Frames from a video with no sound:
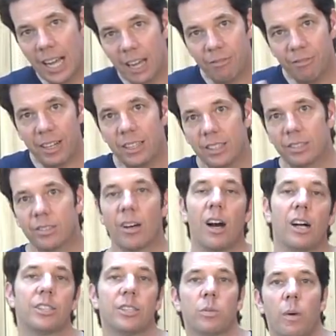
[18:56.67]
I find the
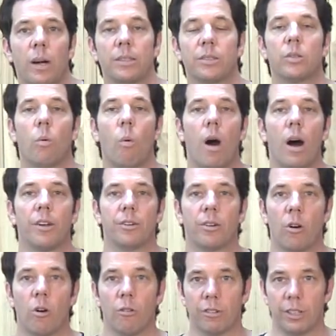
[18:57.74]
saw just wants to
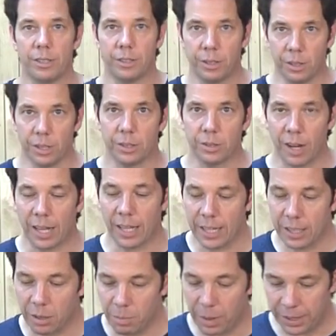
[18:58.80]
wander over into it, so I
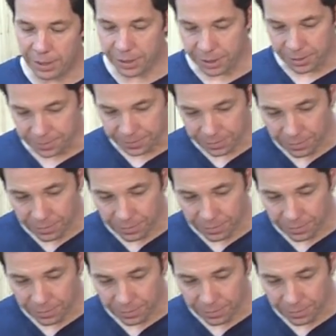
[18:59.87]
like the pencil.